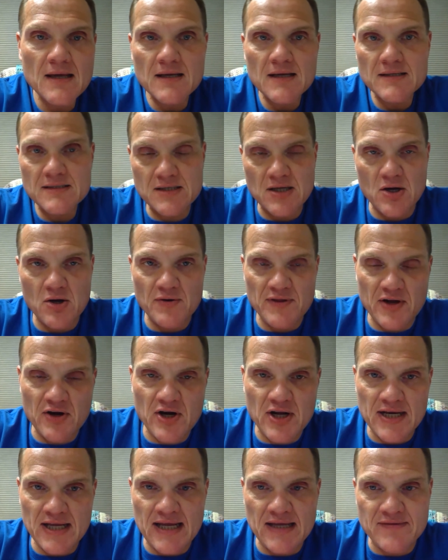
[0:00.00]
So they're
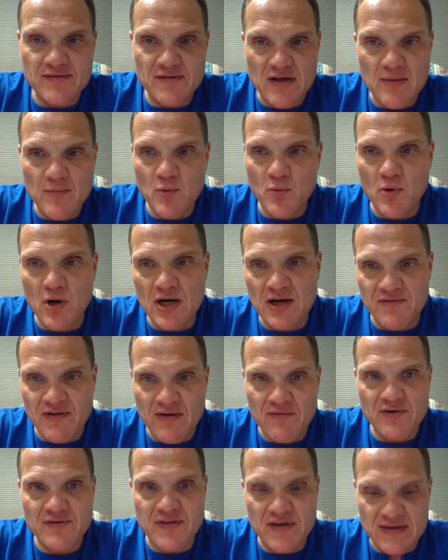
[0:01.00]
going to get the number 1 of
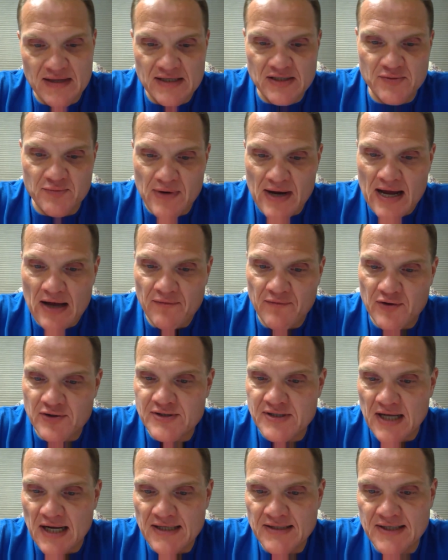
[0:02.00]
everything that's around.
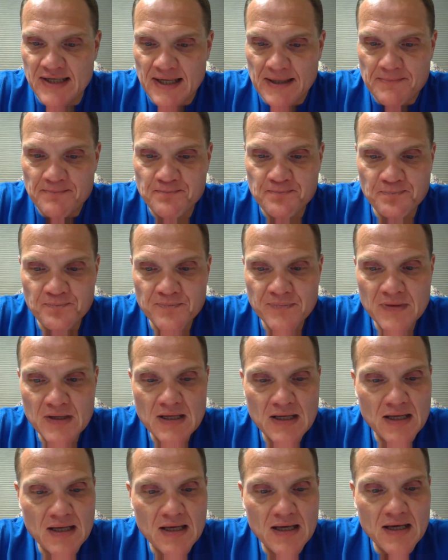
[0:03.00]
Verse 19.
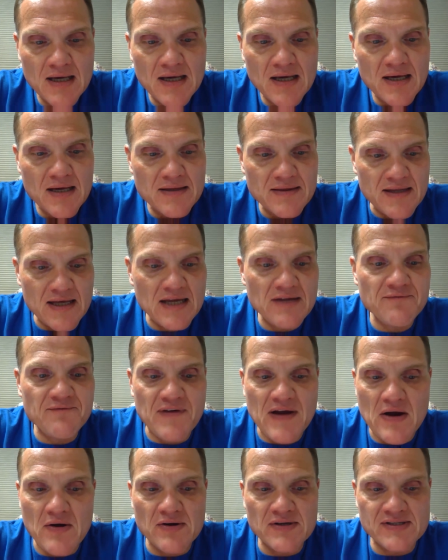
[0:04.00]
"Then
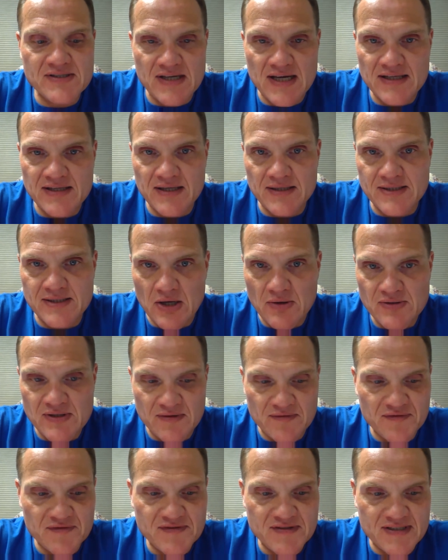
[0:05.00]
Pharaoh said to
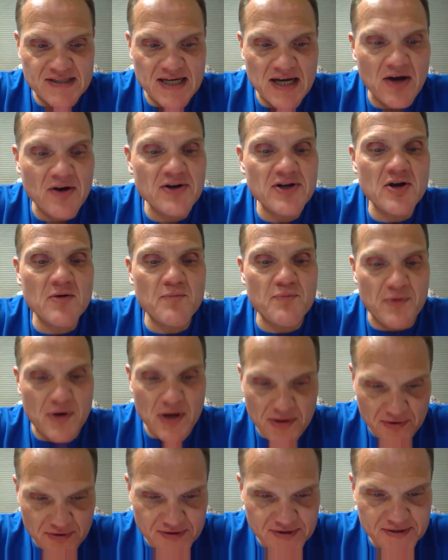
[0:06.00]
Joseph, 'Tell your
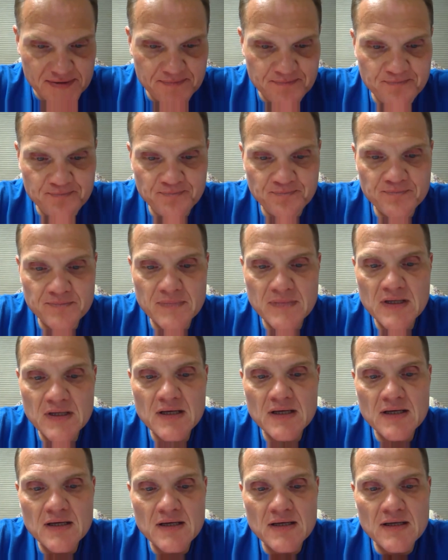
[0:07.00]
brothers,
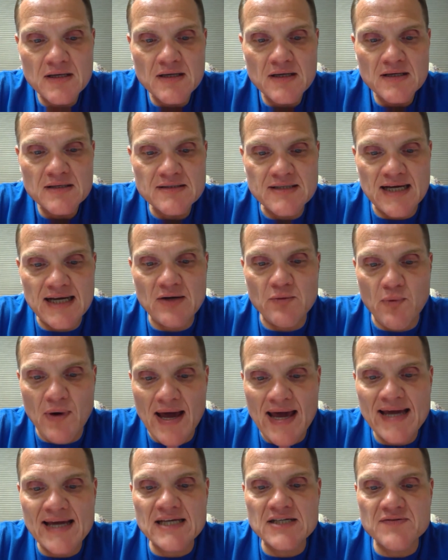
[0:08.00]
take
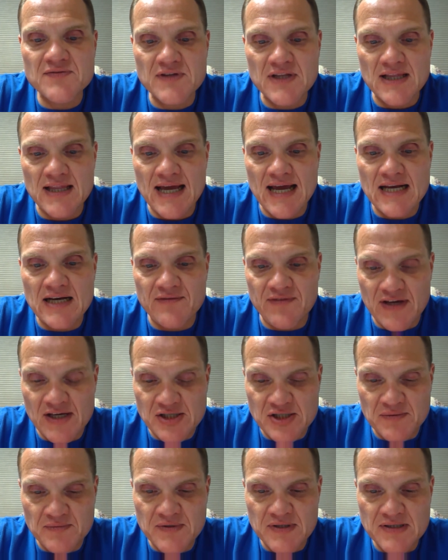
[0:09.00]
wagons from the land of
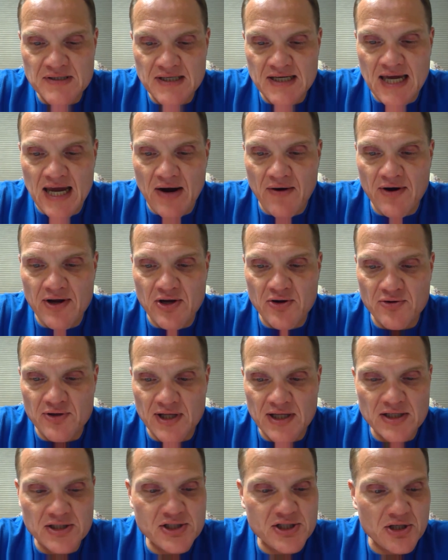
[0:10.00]
Egypt to carry your
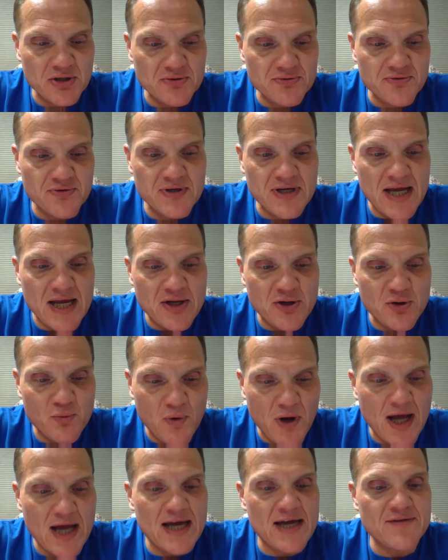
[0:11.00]
little children and your
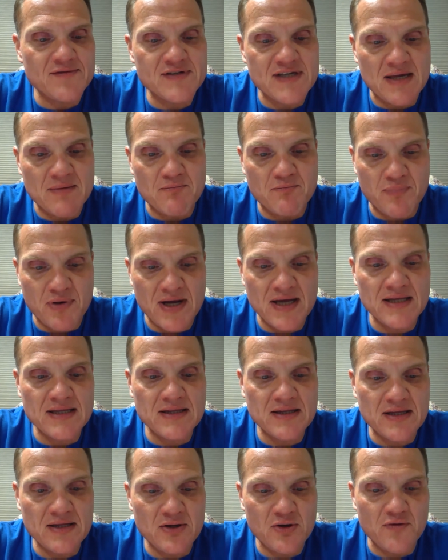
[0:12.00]
wives and
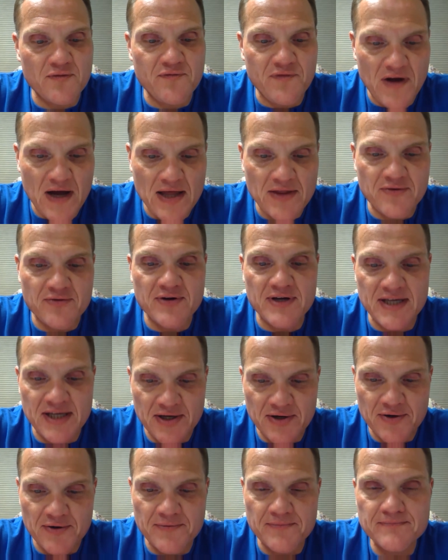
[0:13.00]
bring your father
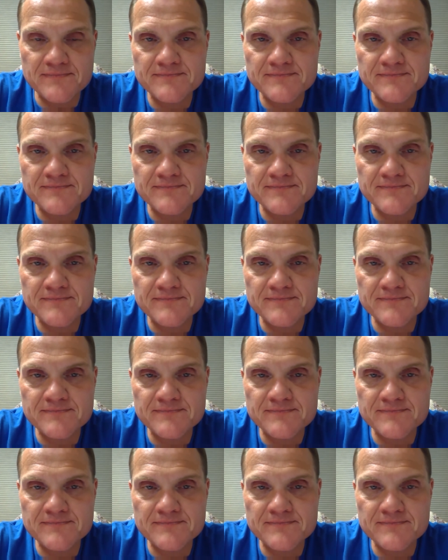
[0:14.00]
here.'"